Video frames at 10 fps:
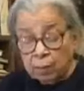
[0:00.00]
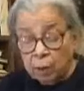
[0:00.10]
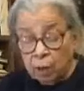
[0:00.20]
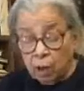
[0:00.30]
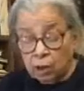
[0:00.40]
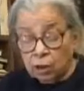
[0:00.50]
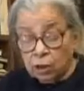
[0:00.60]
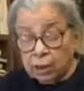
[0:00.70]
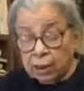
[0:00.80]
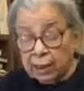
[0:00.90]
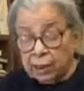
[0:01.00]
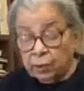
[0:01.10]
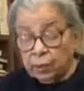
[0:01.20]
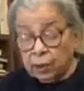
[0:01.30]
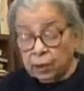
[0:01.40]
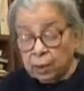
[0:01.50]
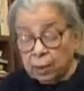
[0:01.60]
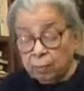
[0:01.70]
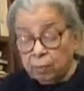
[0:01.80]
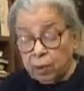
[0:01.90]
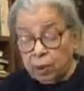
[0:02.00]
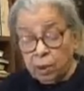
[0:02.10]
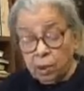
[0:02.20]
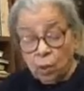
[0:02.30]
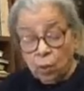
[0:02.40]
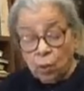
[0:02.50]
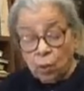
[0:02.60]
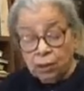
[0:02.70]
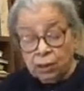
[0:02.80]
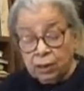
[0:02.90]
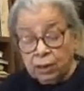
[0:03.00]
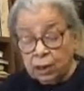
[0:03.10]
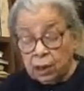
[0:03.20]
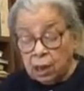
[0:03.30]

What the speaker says: because the edifice crumbled was it